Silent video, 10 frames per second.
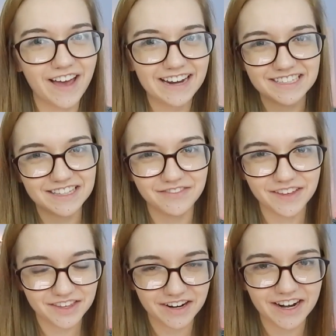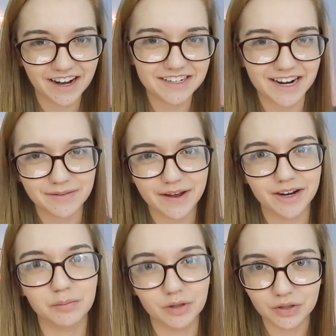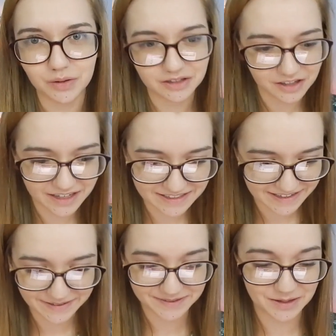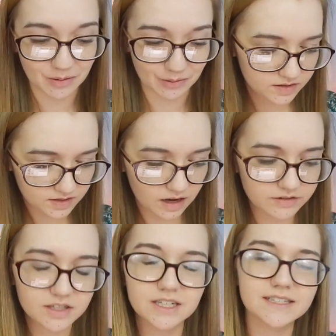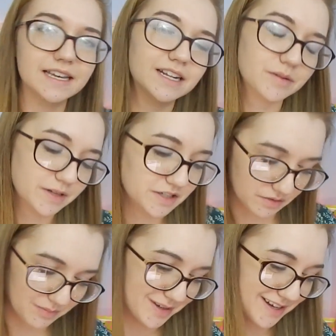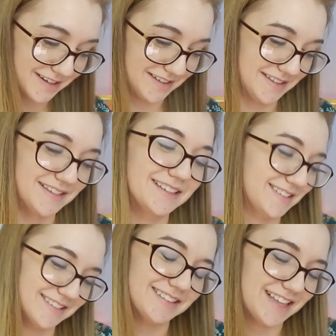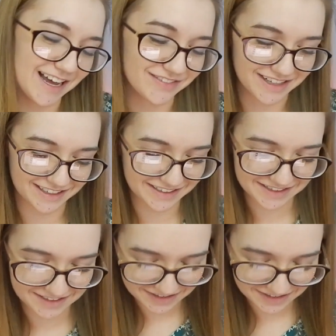fact, in the 5th grade, I dyed my hair blue on the last day of school. So I'm just gonna say that I'm into it because I've done it.